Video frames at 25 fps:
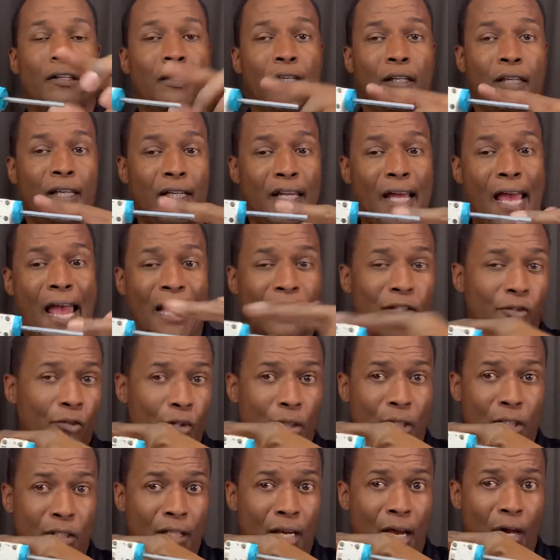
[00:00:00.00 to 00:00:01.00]
Again, the axle
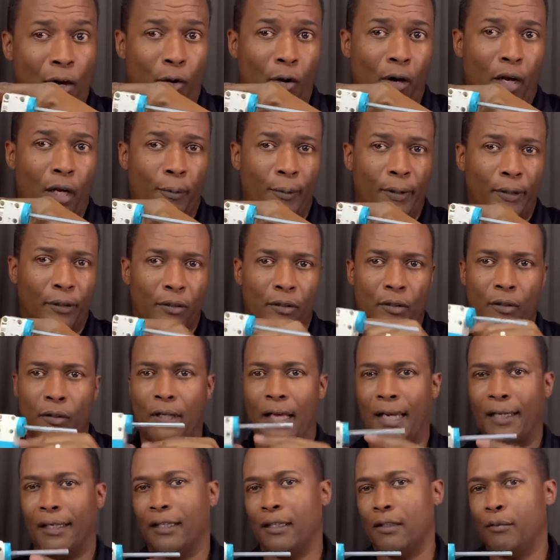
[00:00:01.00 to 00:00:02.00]
does not go all the way through
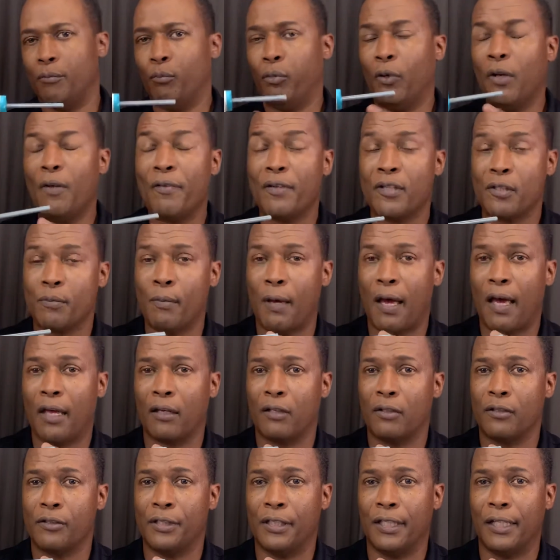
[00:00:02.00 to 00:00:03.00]
like previous
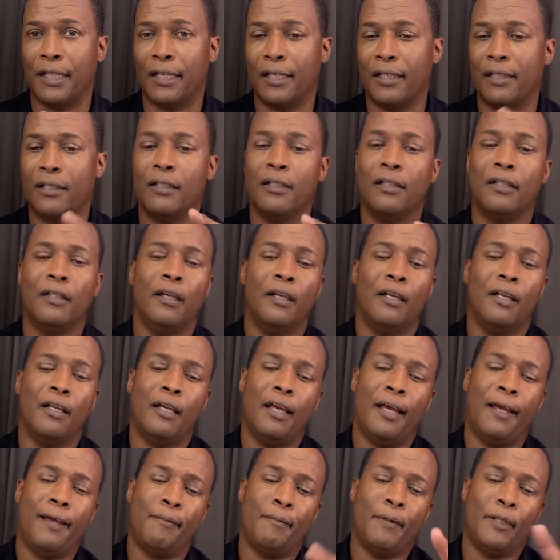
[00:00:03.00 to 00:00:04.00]
models did,
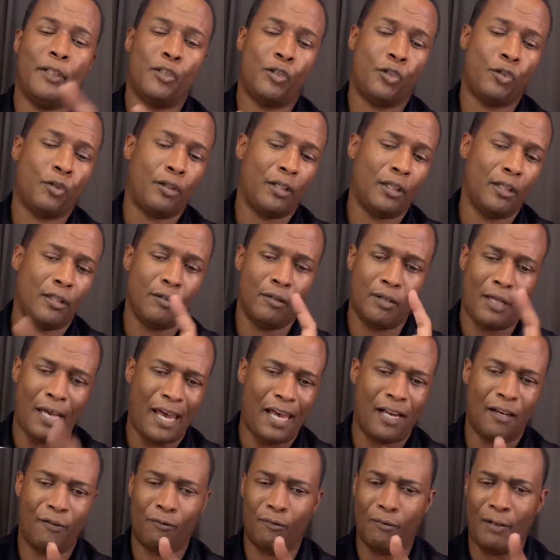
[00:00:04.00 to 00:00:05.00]
but you can
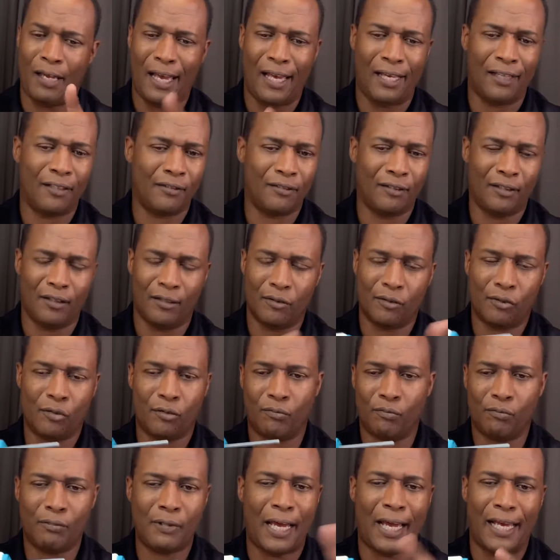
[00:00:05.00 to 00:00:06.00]
add
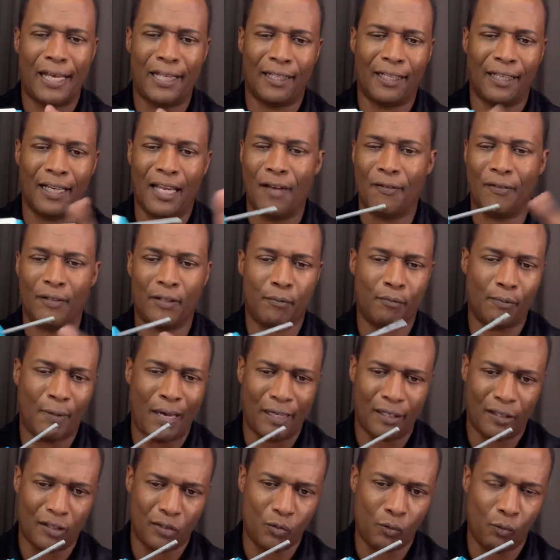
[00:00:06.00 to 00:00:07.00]
11
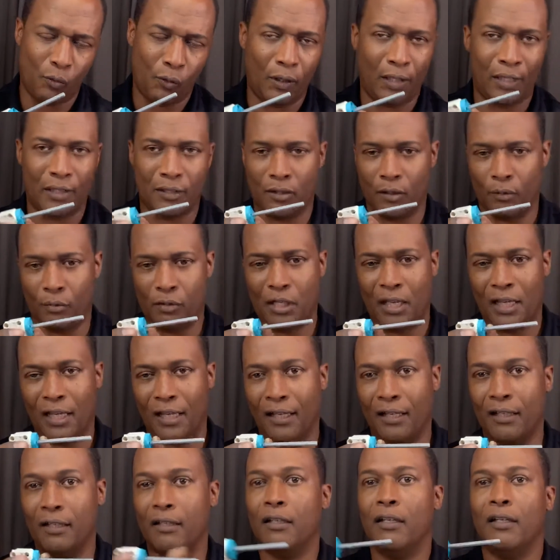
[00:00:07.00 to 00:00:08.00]
minus 1, so
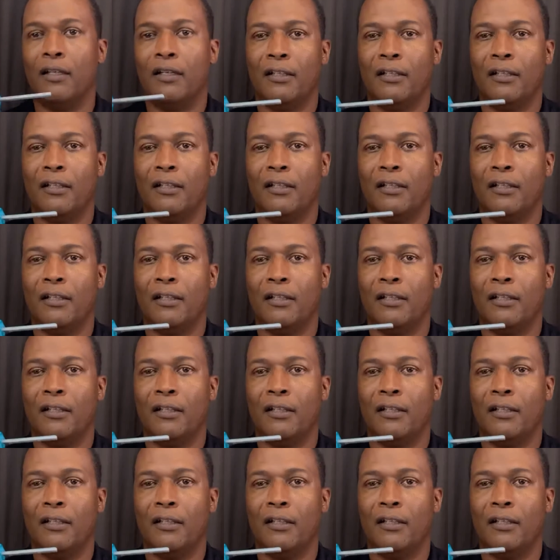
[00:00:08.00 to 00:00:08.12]
10